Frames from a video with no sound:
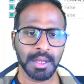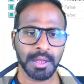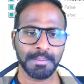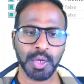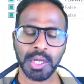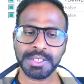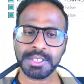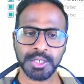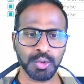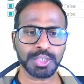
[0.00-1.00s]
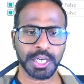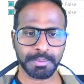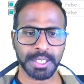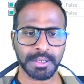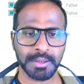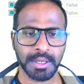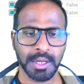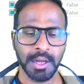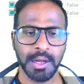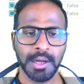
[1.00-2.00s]
because it's a do statement.
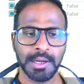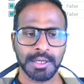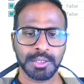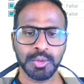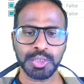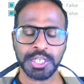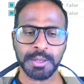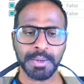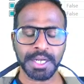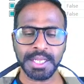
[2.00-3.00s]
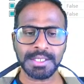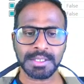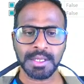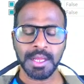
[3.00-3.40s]
Do statement is